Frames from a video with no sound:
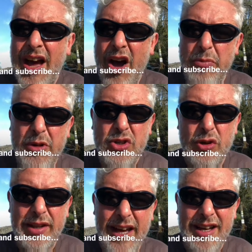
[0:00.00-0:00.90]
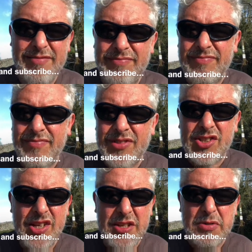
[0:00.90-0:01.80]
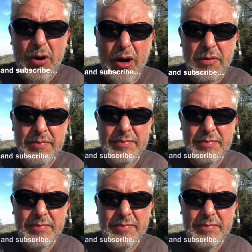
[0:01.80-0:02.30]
Hope you enjoyed that. See you tomorrow.